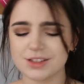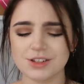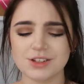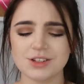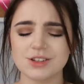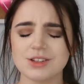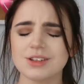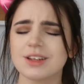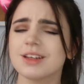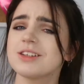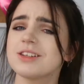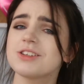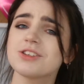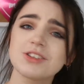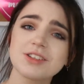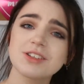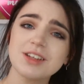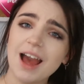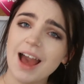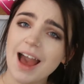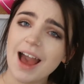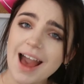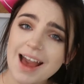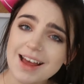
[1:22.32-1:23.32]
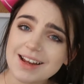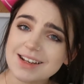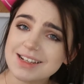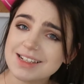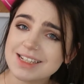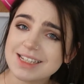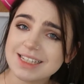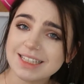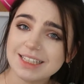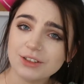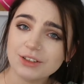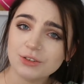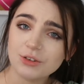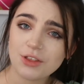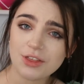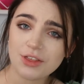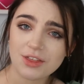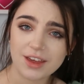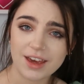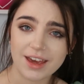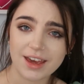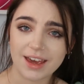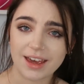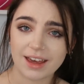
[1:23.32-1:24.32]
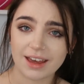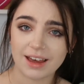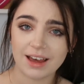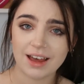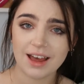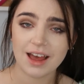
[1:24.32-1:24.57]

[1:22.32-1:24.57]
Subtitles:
just a handy little thing.